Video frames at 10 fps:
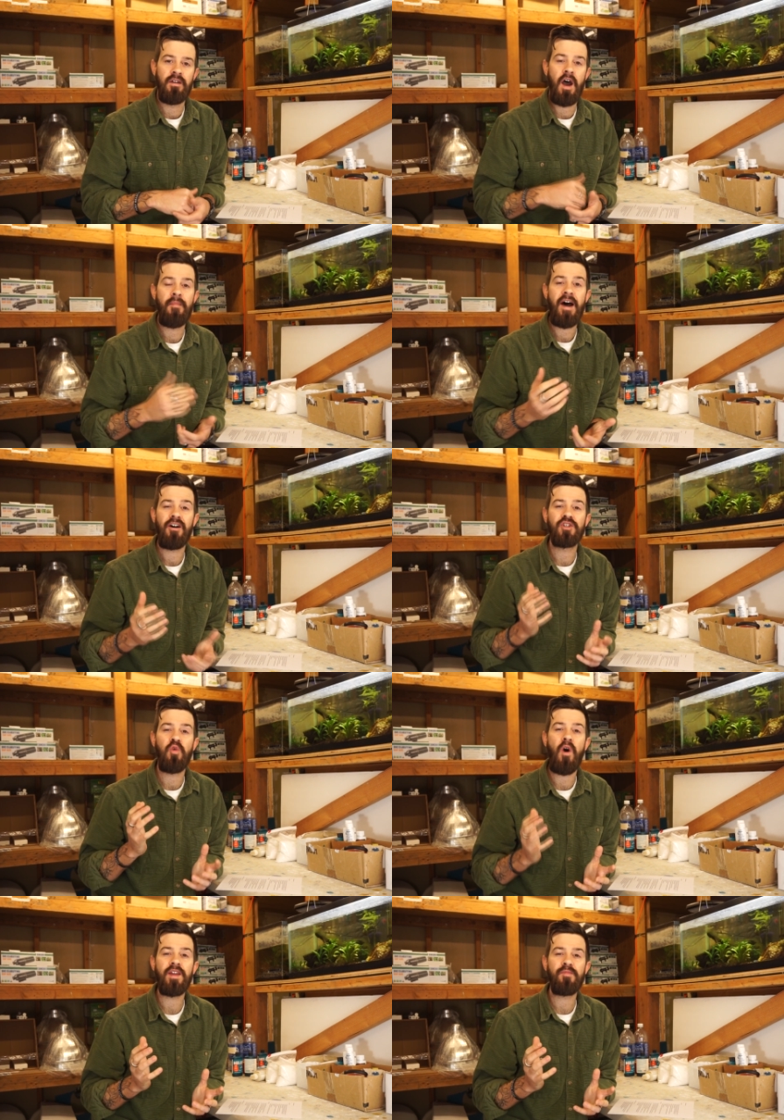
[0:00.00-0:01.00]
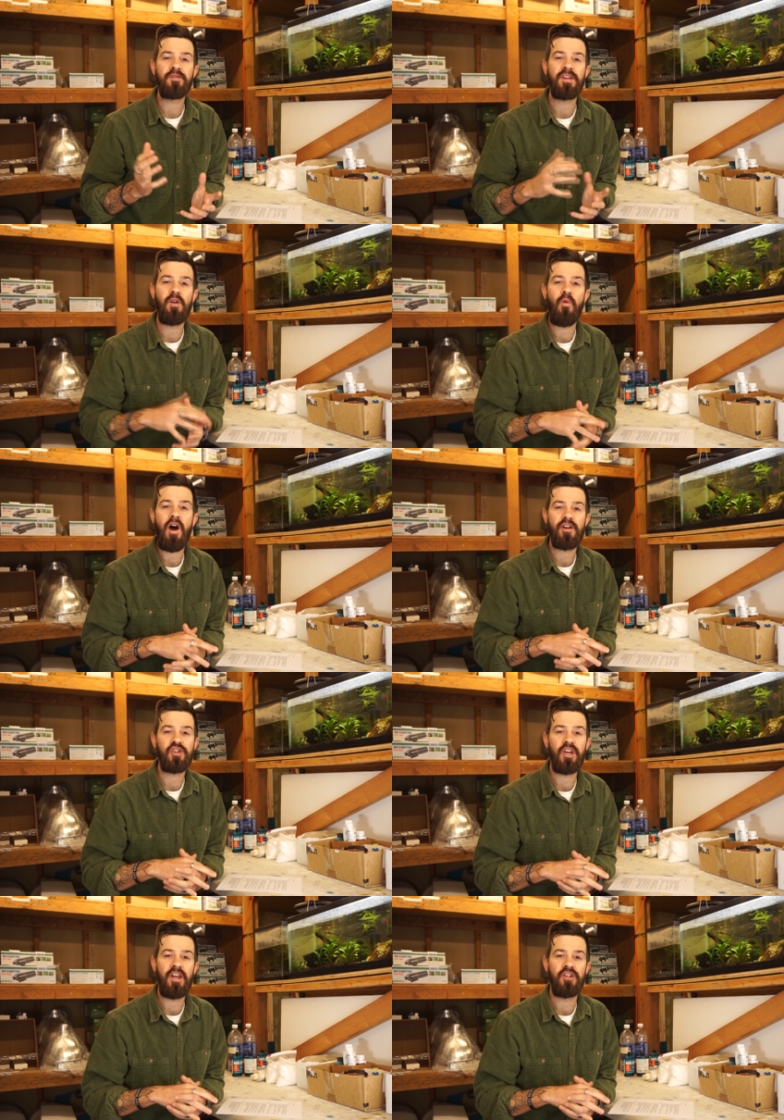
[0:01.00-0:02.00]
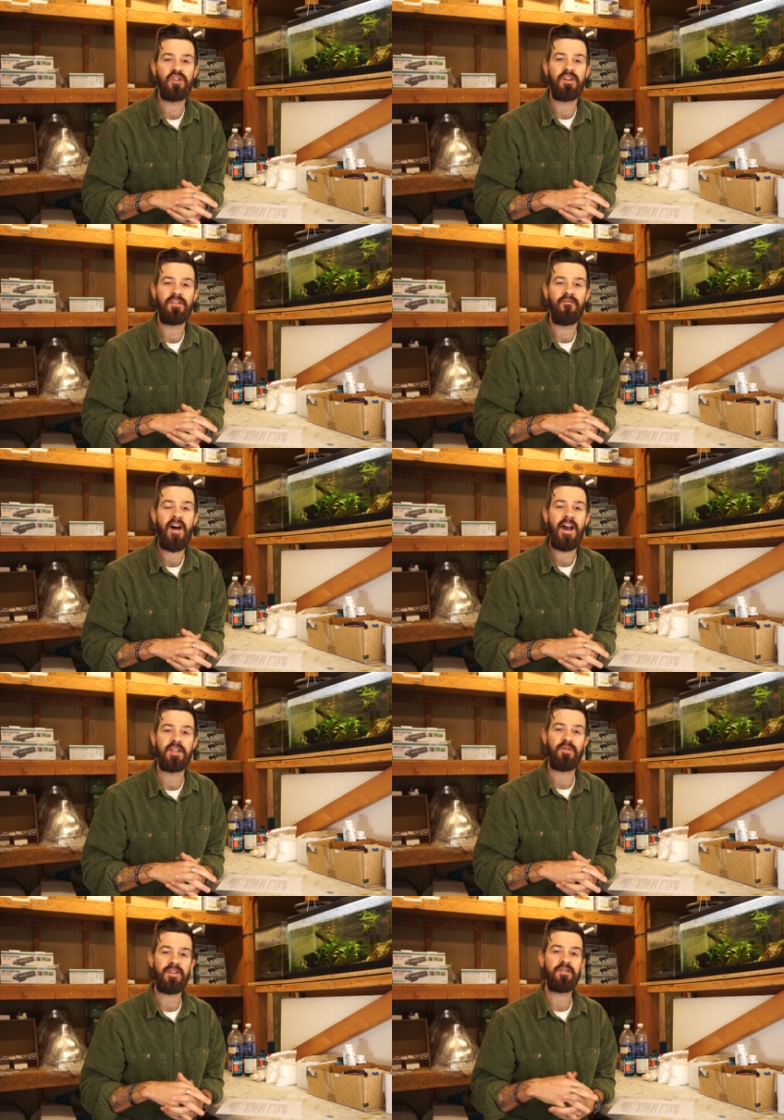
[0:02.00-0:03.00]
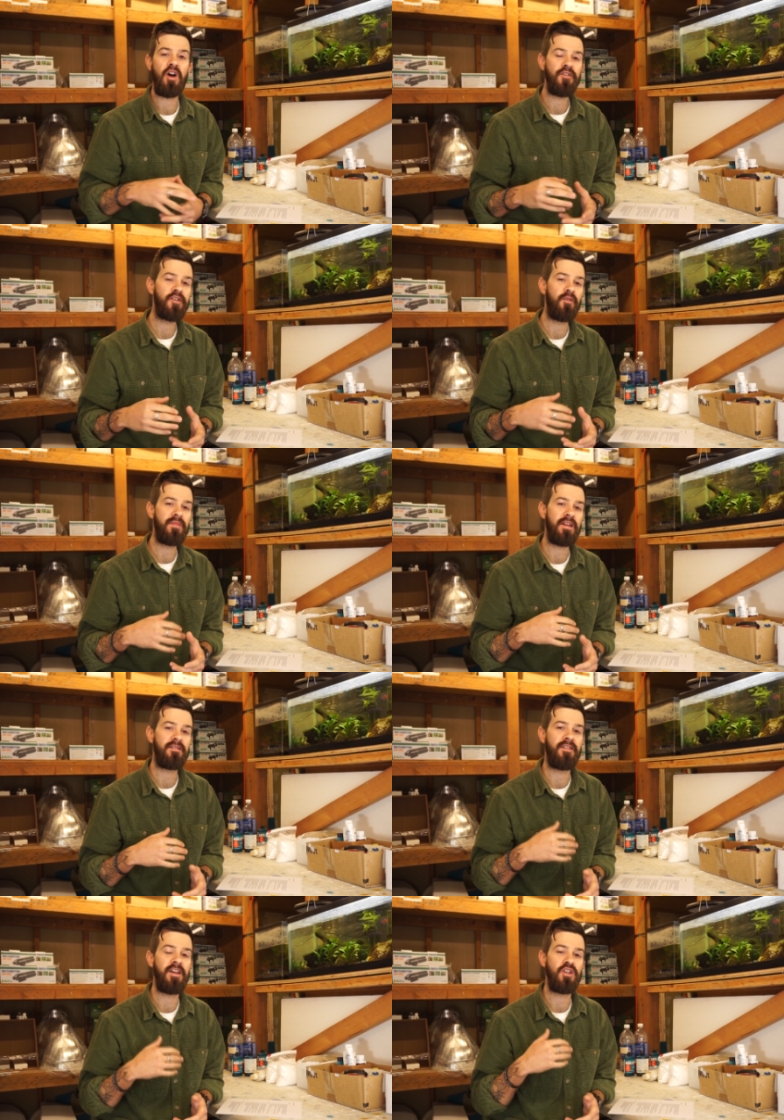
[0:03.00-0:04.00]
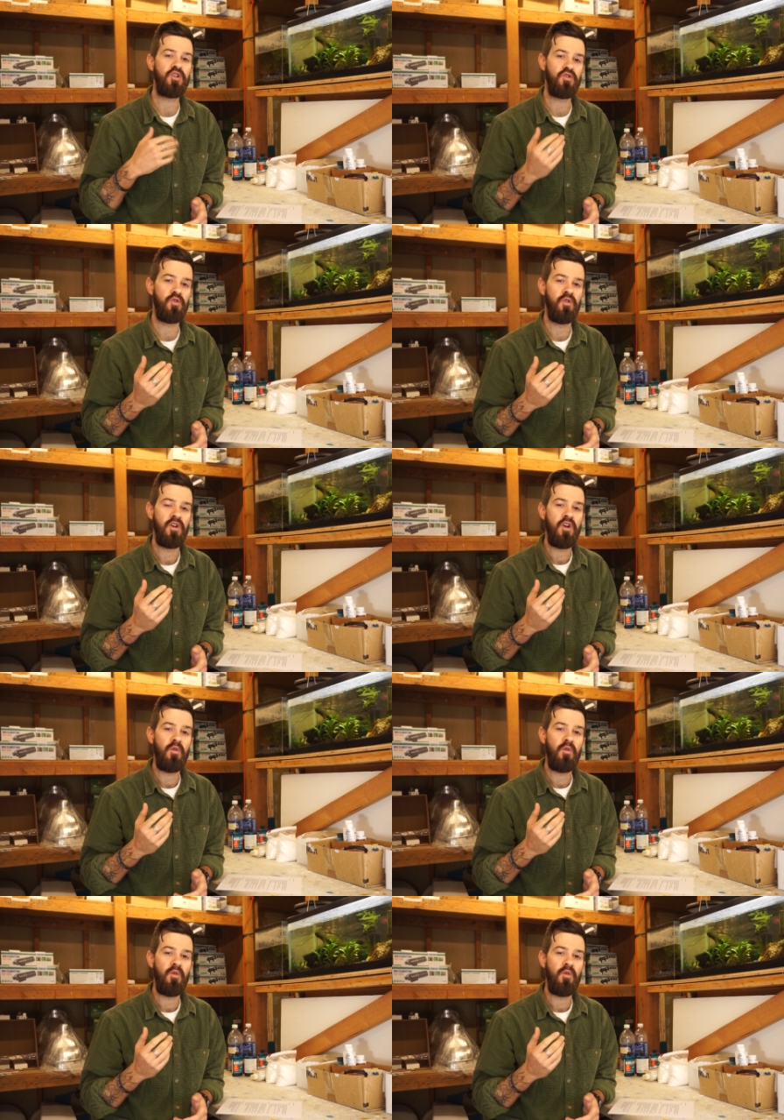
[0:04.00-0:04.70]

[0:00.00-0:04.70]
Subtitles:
About a 20% water change is advised, but this also means that you